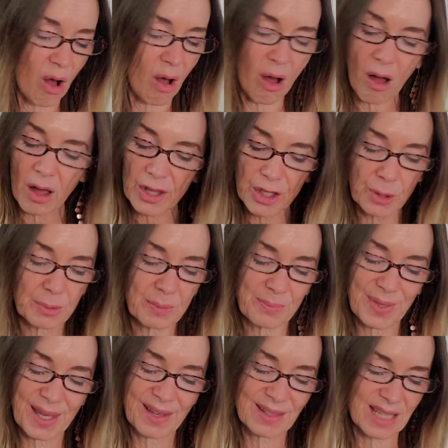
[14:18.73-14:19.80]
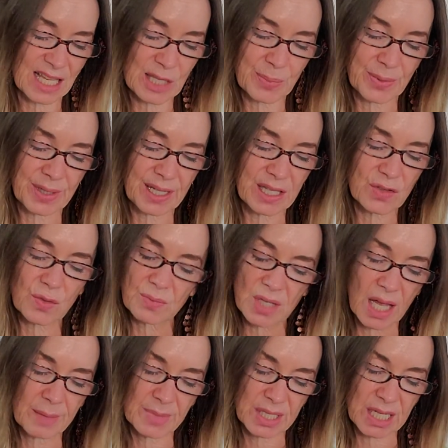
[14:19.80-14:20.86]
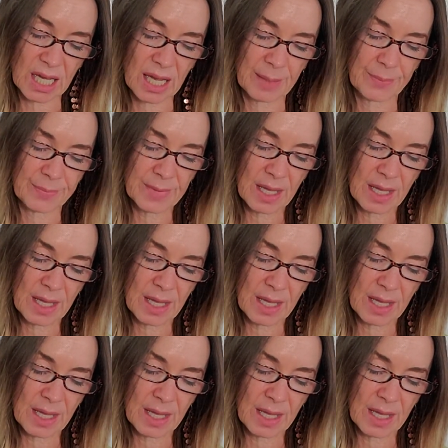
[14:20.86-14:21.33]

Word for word: all human beings experience from time to time